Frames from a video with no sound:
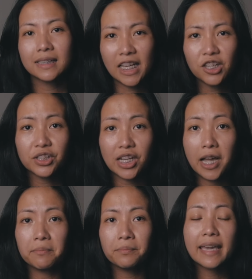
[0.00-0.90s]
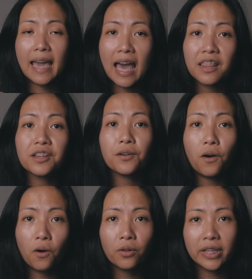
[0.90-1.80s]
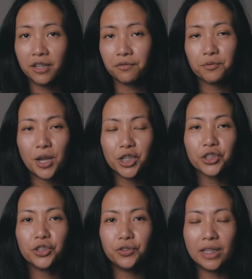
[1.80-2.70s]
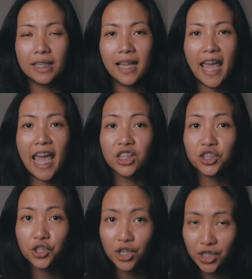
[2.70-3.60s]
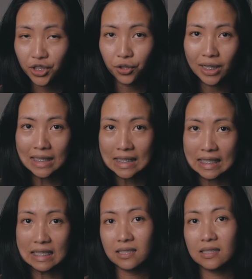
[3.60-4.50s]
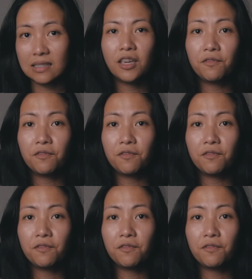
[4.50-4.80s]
Take your time, gather all the information you need, and trust your instincts.